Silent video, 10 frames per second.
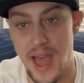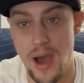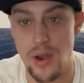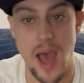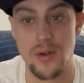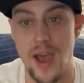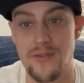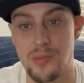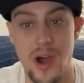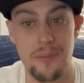out, I don't
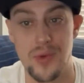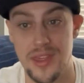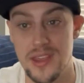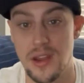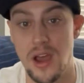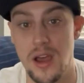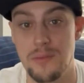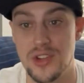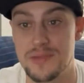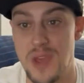have a problem with it.
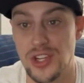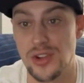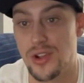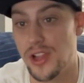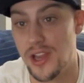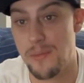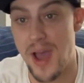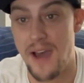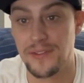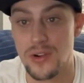You just make sure you clean
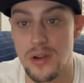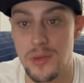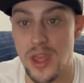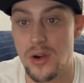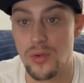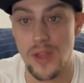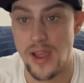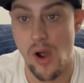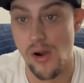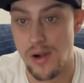up after them and they don't
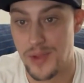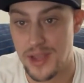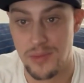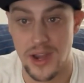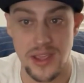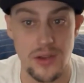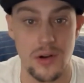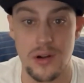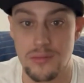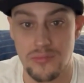like harm anybody
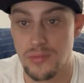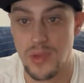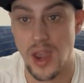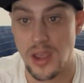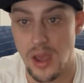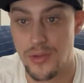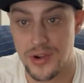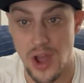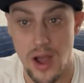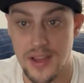or any
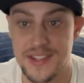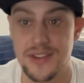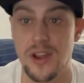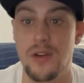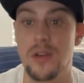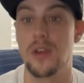other dogs, you know.